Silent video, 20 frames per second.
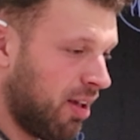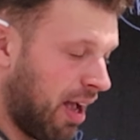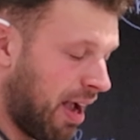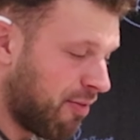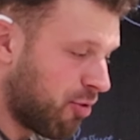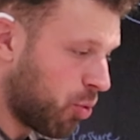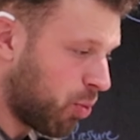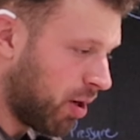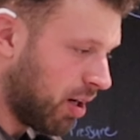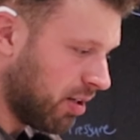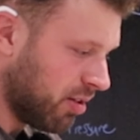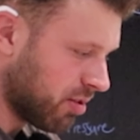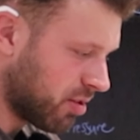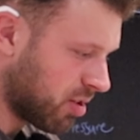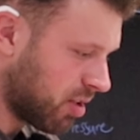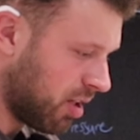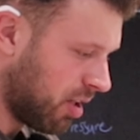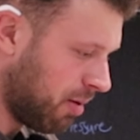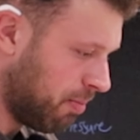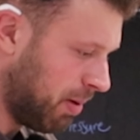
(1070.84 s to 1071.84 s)
everywhere
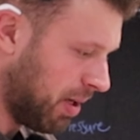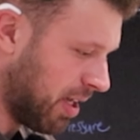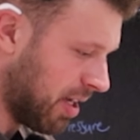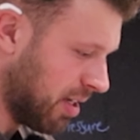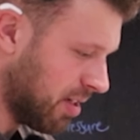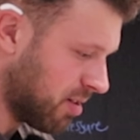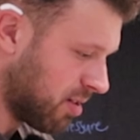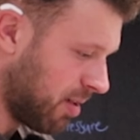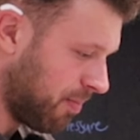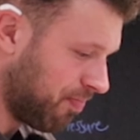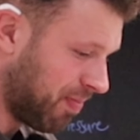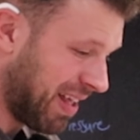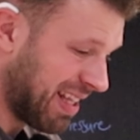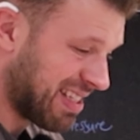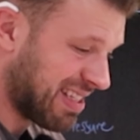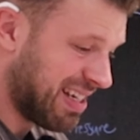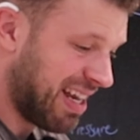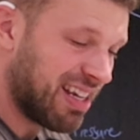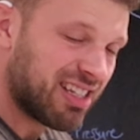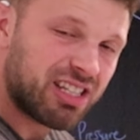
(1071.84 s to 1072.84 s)
else because
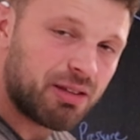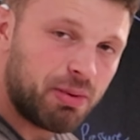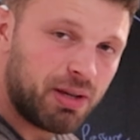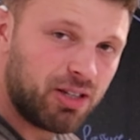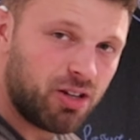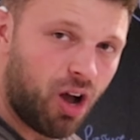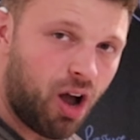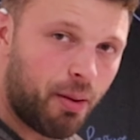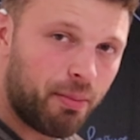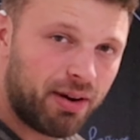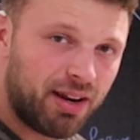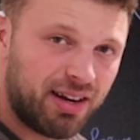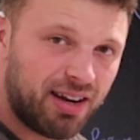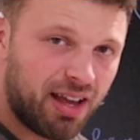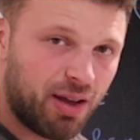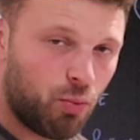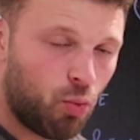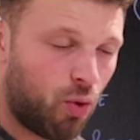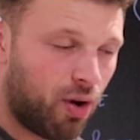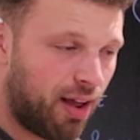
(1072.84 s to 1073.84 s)
it's nice to be dominant
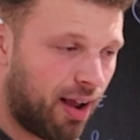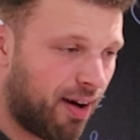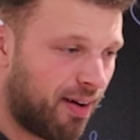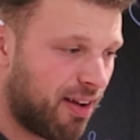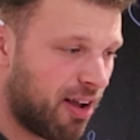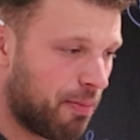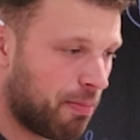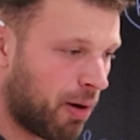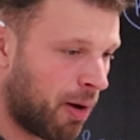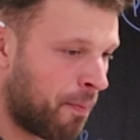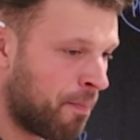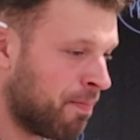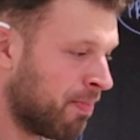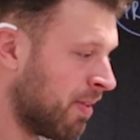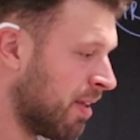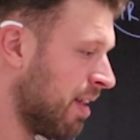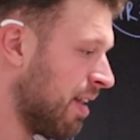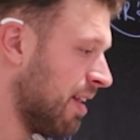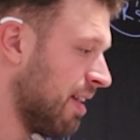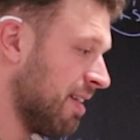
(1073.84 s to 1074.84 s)
in one area, but
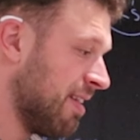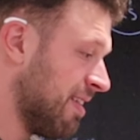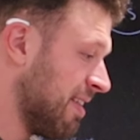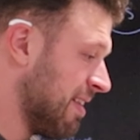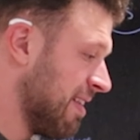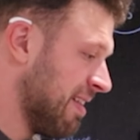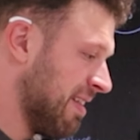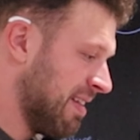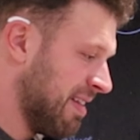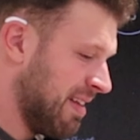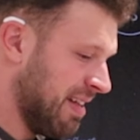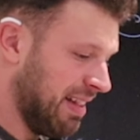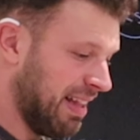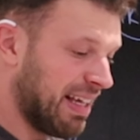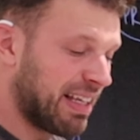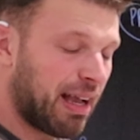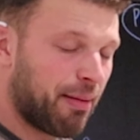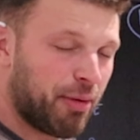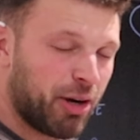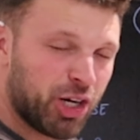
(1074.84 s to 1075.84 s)

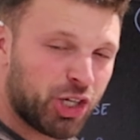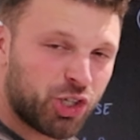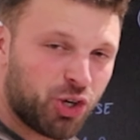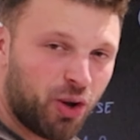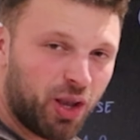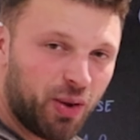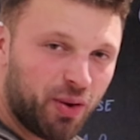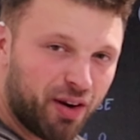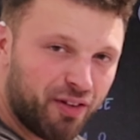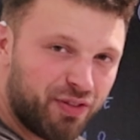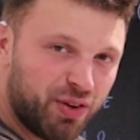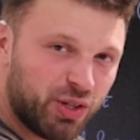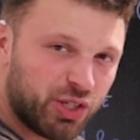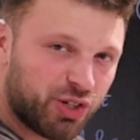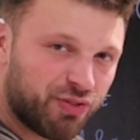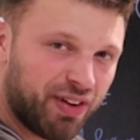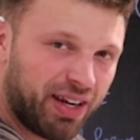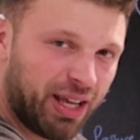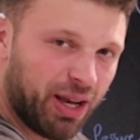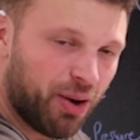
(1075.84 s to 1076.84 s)
like I'm gonna show you in a
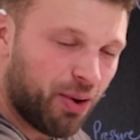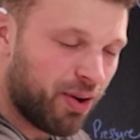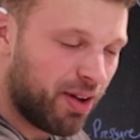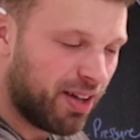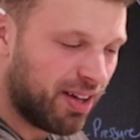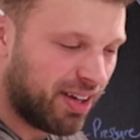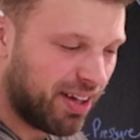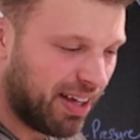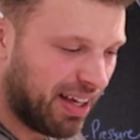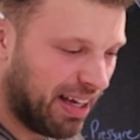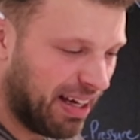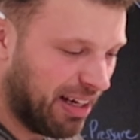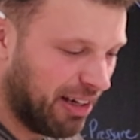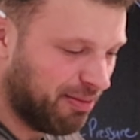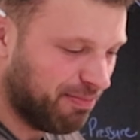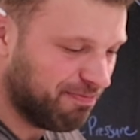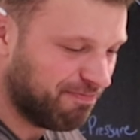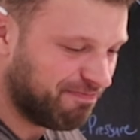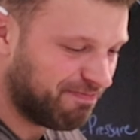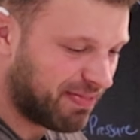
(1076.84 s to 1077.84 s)
future video,
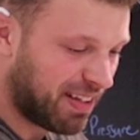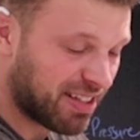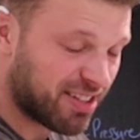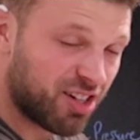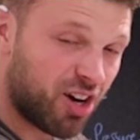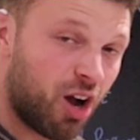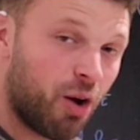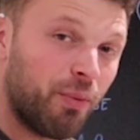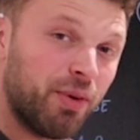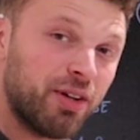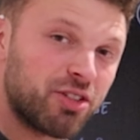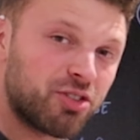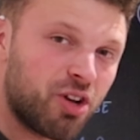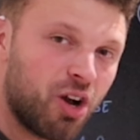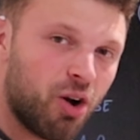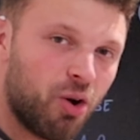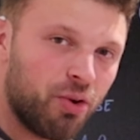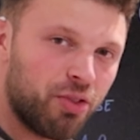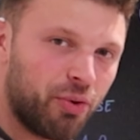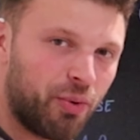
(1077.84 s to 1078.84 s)
doesn't always
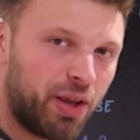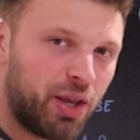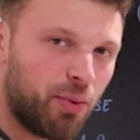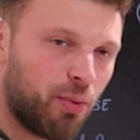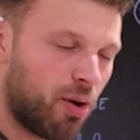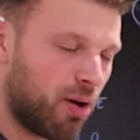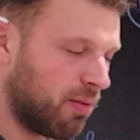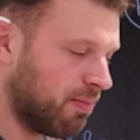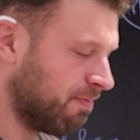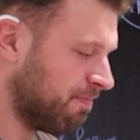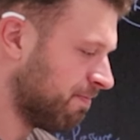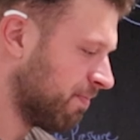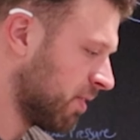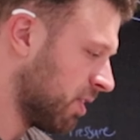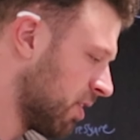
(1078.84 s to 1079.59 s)
go the way you want.